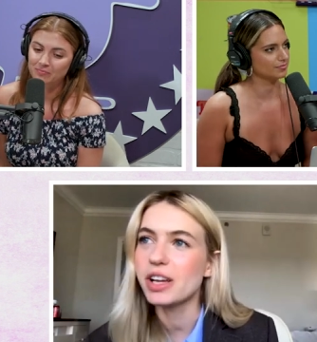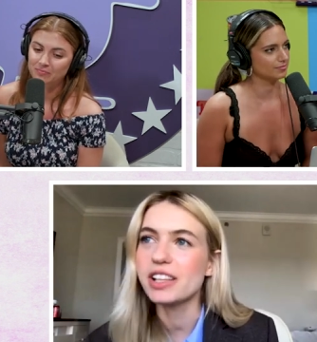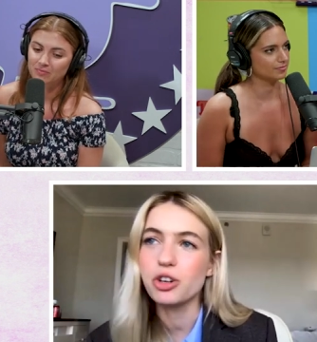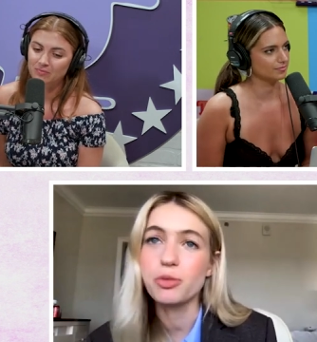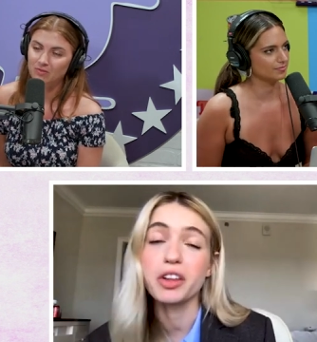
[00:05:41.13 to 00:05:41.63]
Speaker 1: some
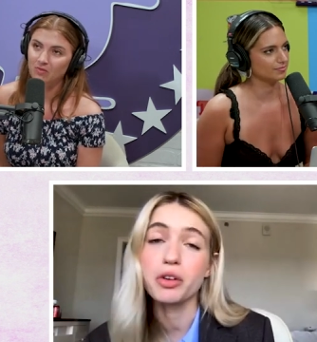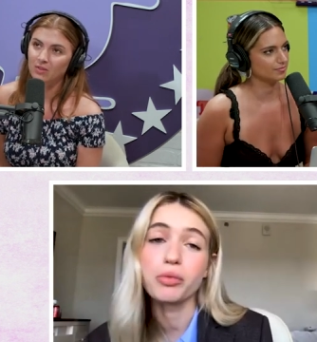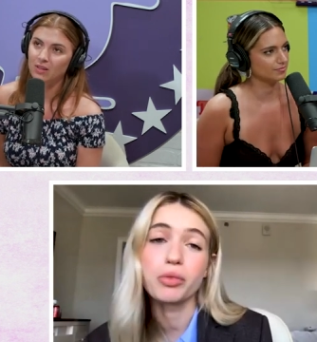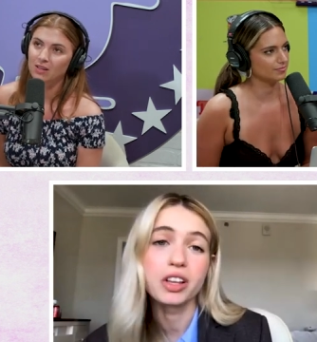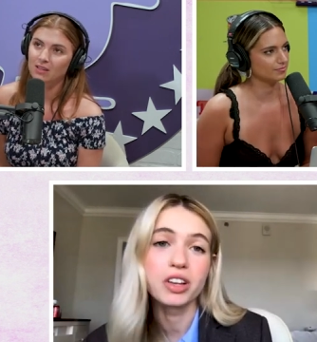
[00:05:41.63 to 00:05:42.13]
days there would be, like,
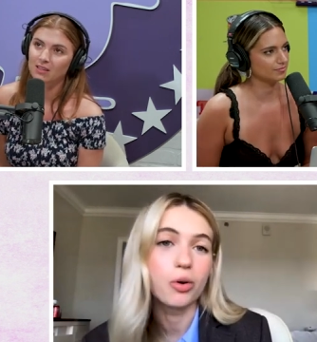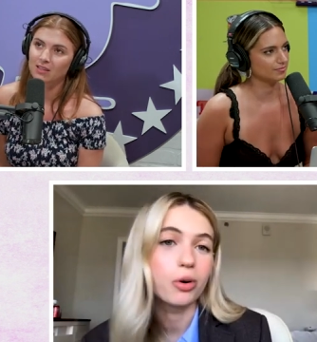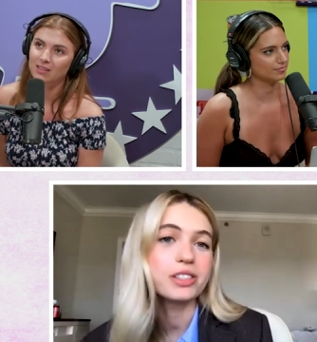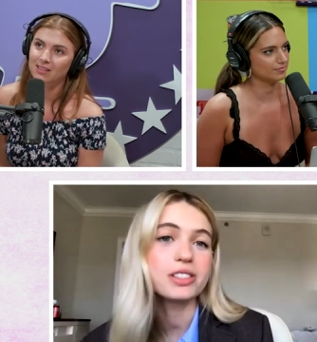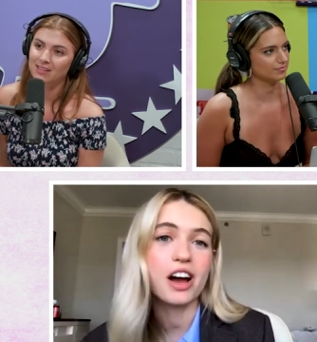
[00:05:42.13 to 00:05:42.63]
really
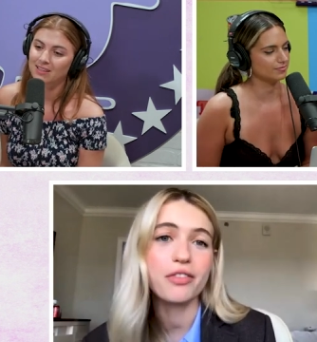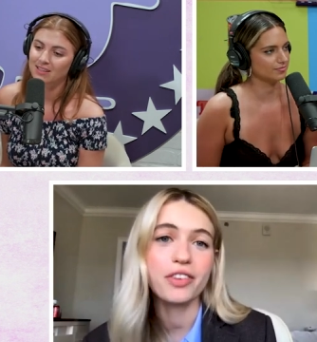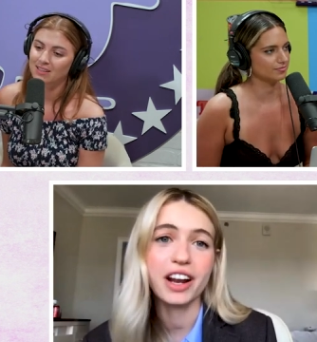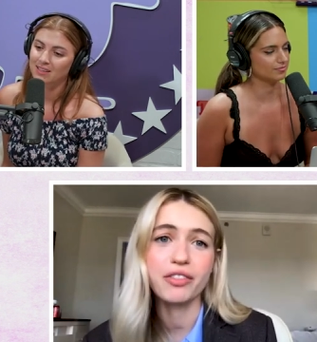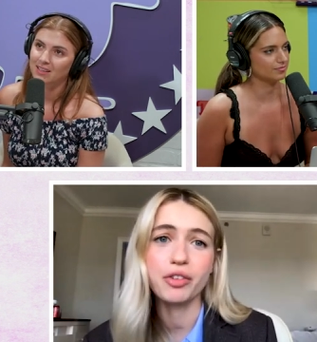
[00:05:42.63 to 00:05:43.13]
gory stuff,
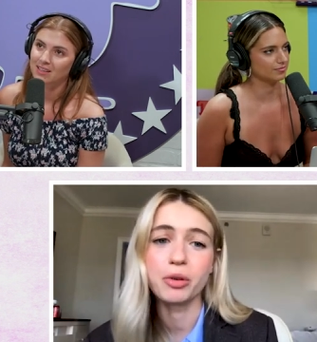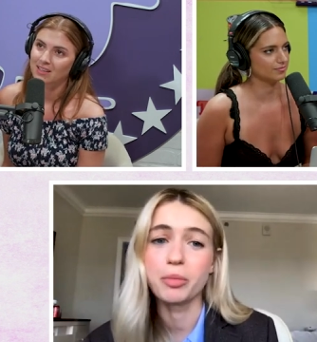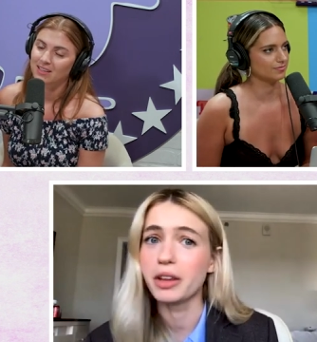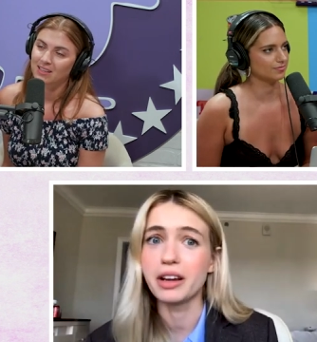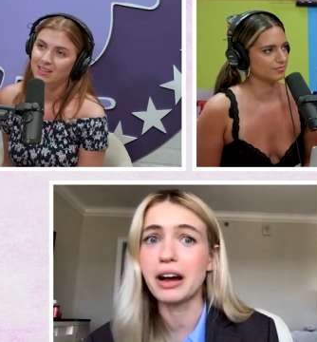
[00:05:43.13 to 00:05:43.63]
and everyone would
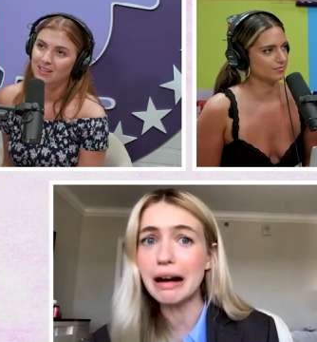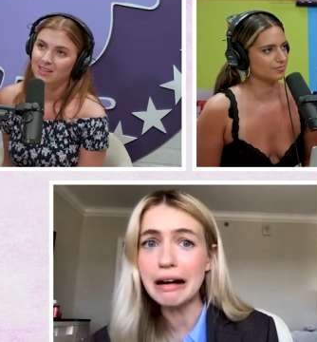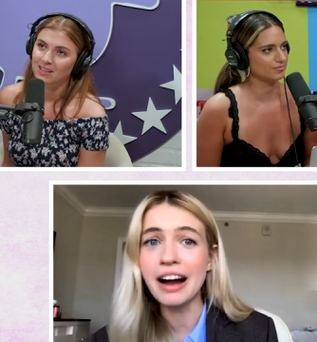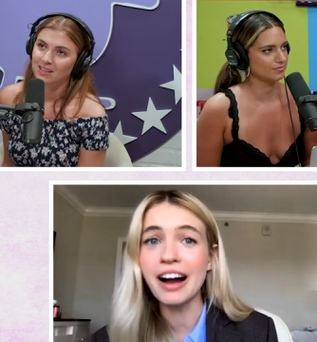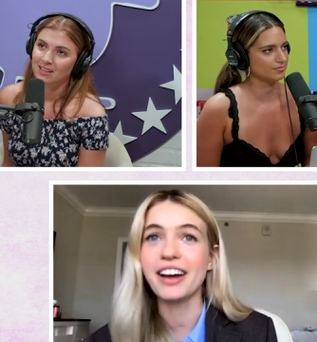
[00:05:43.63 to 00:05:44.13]
be like,
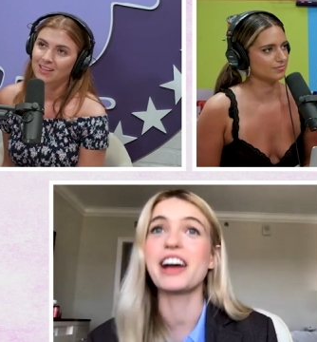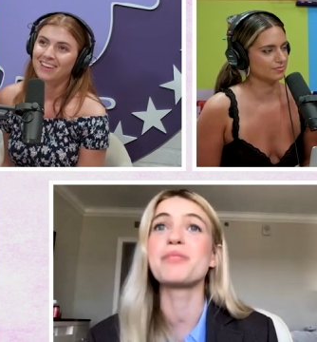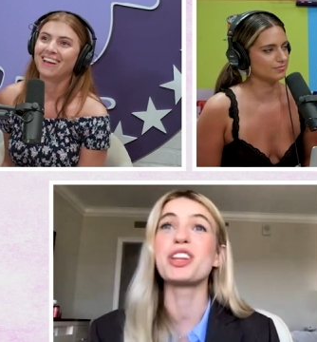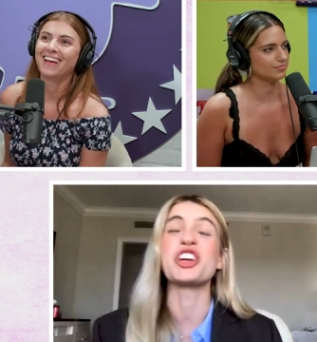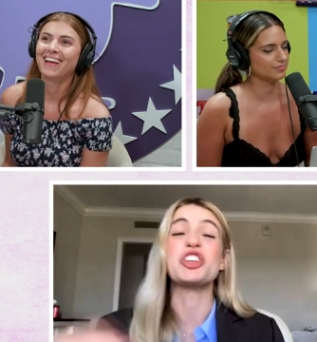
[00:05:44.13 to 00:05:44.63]
ah, and I'd
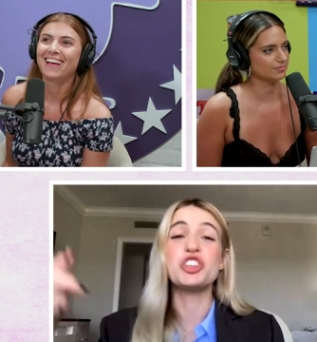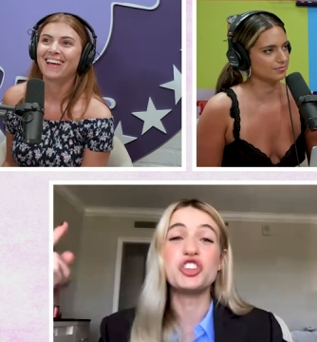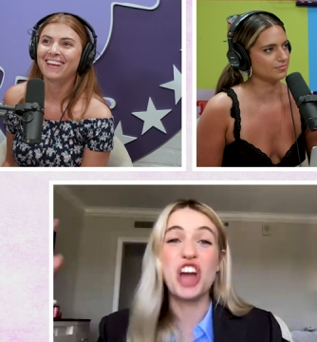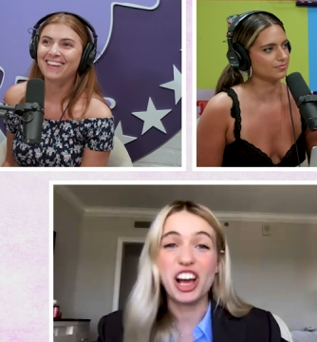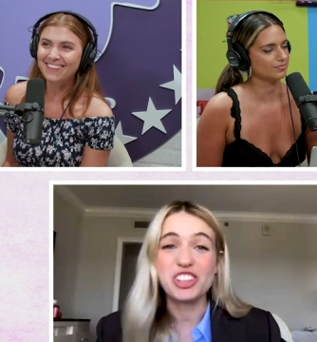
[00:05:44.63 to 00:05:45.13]
be like,
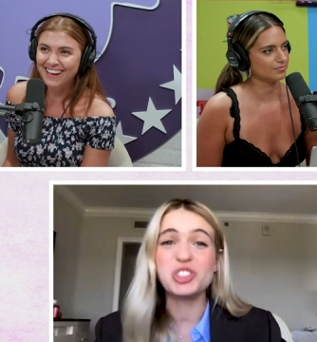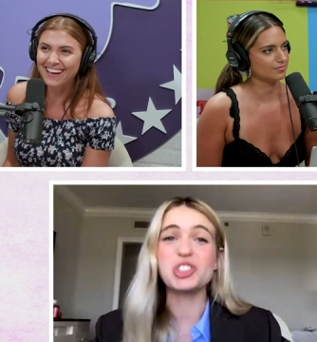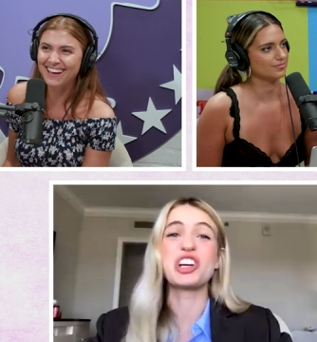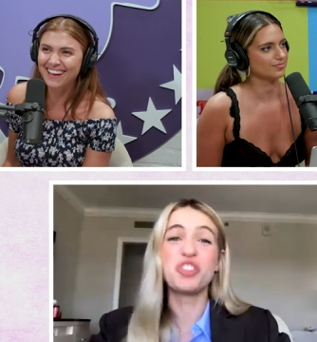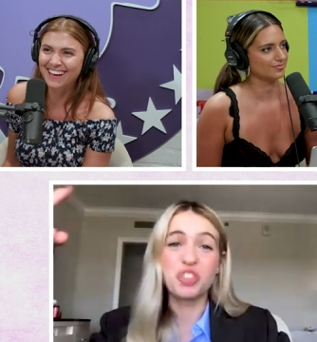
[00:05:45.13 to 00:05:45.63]
yes,
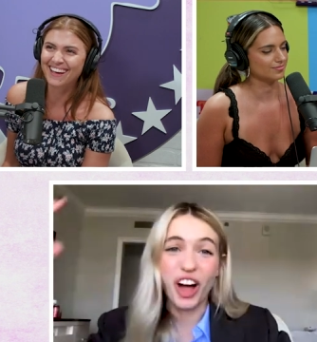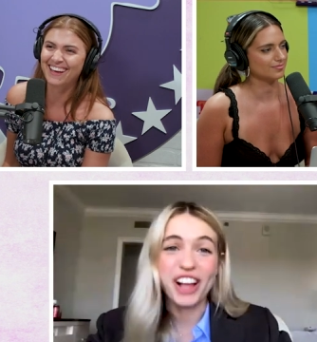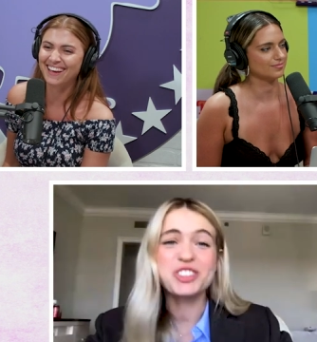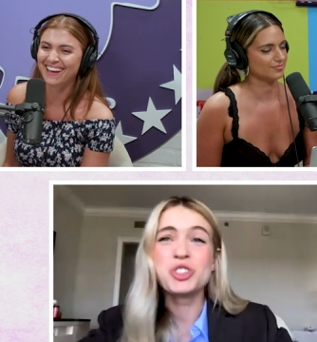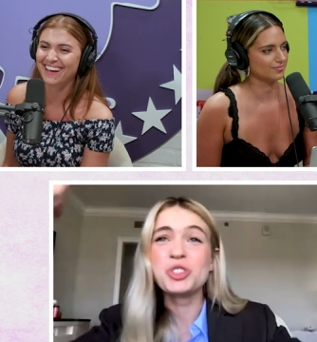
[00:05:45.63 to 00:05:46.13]
like,
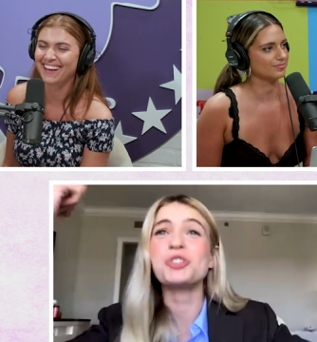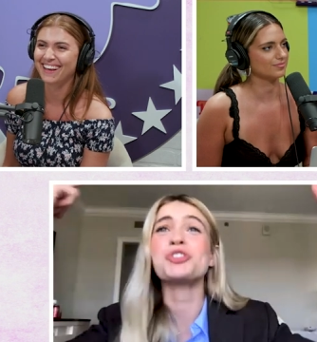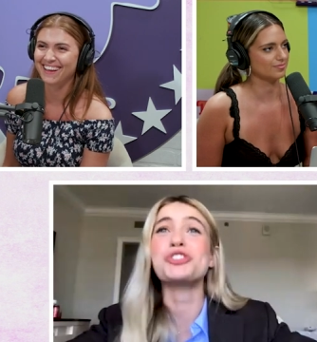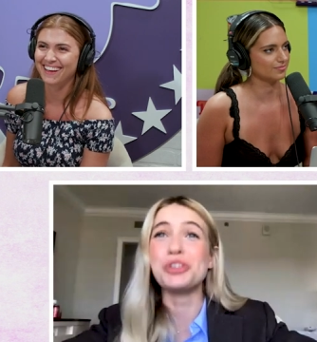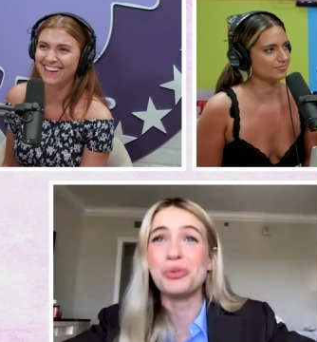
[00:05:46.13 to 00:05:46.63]
let's
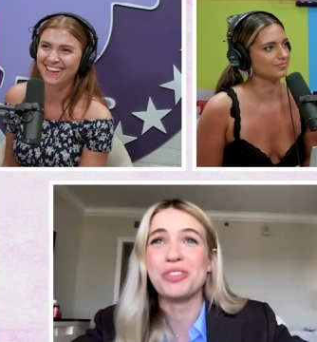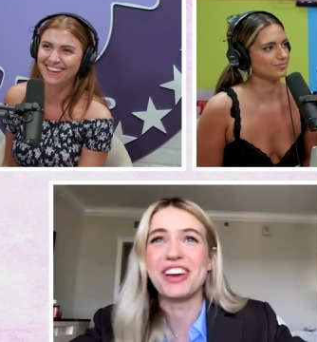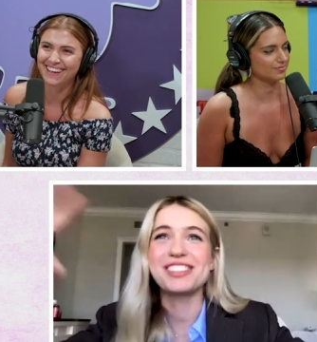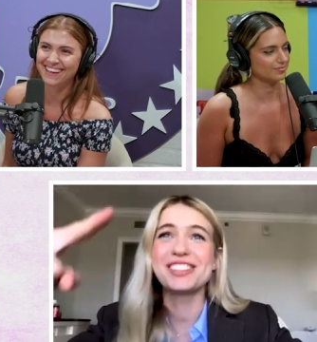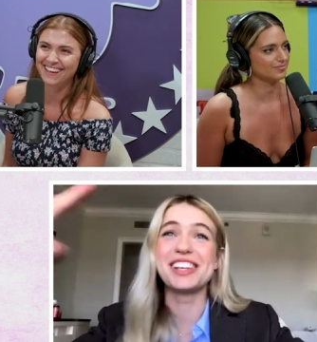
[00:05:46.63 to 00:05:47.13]
do this.